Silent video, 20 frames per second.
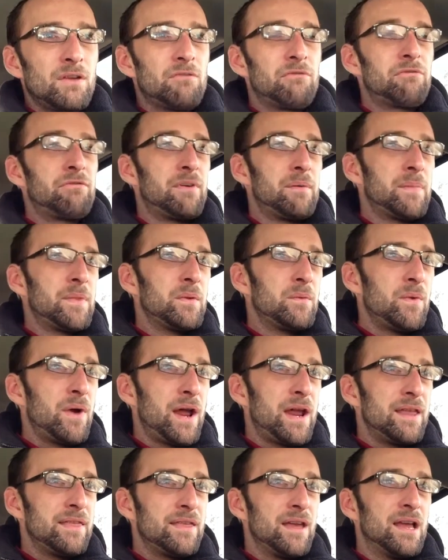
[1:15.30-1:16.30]
from the
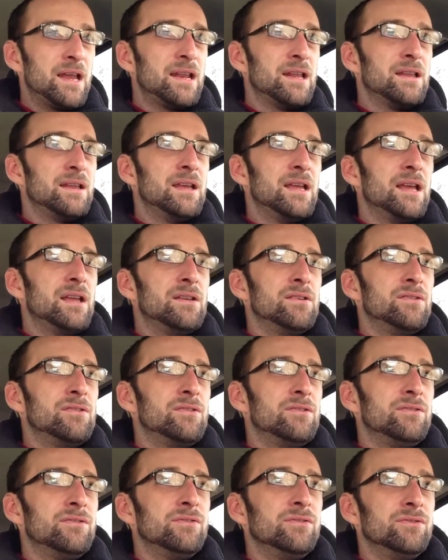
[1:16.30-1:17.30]
way that
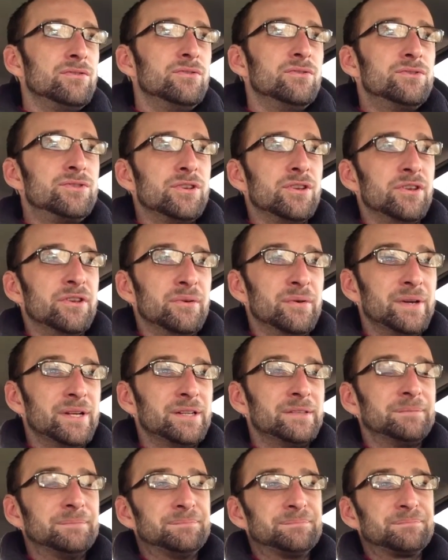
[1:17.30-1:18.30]
you used to do it.
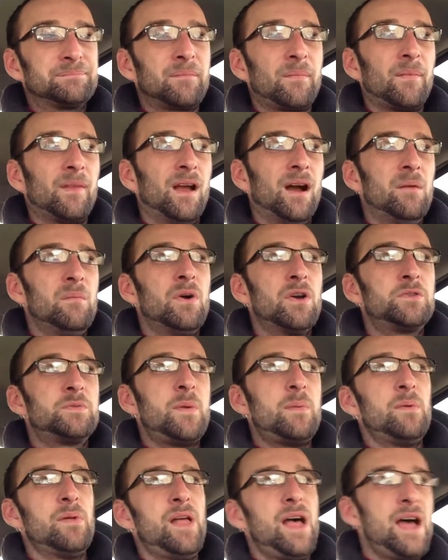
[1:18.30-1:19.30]
Most
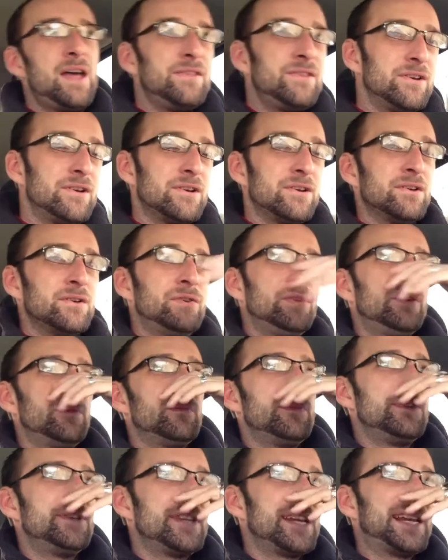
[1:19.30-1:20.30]
people had their
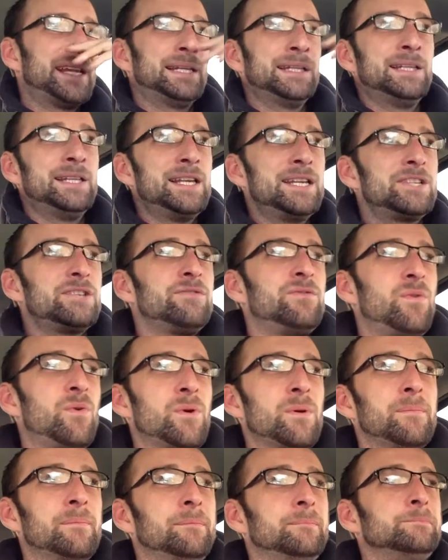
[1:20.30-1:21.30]
music in list
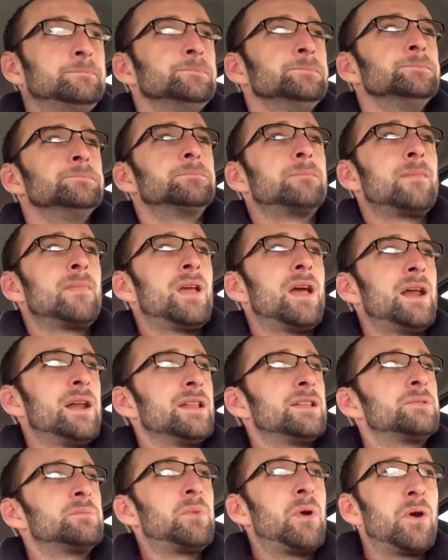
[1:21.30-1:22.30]
form, and
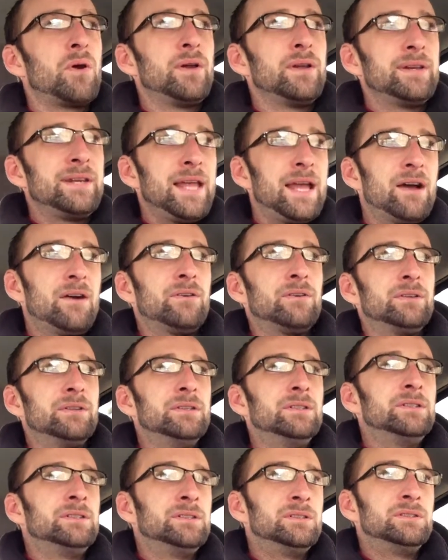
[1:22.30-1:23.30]
it's broken down,
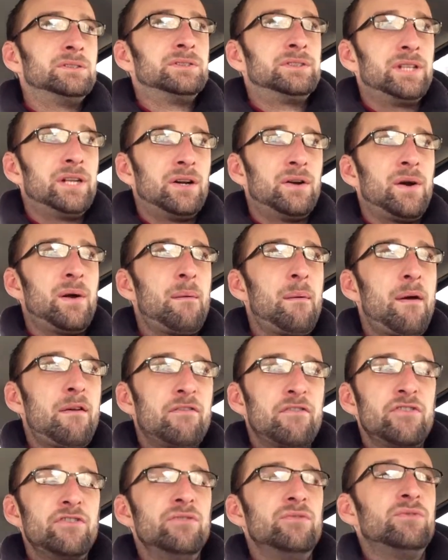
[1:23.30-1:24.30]

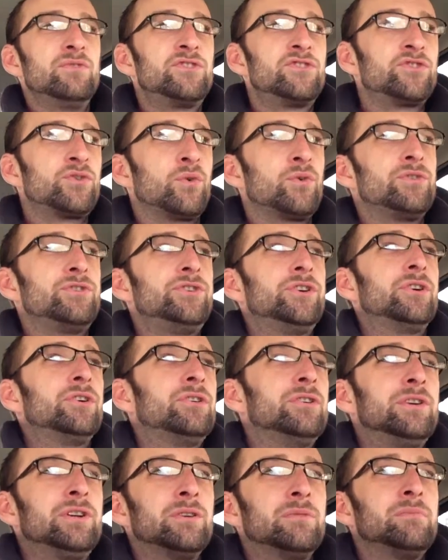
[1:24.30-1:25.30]
however you sort
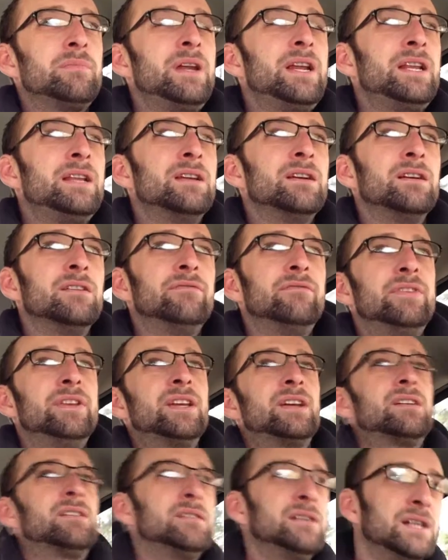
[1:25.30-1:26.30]
your media
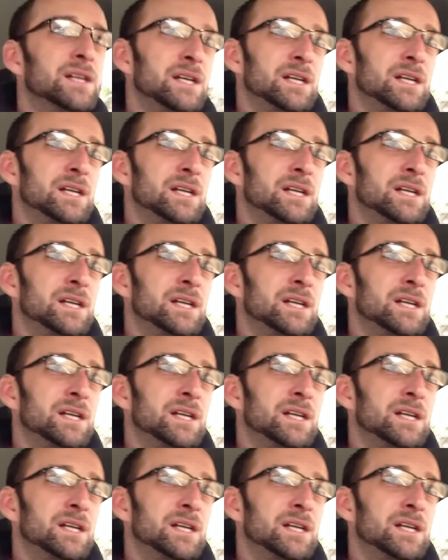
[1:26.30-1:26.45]
via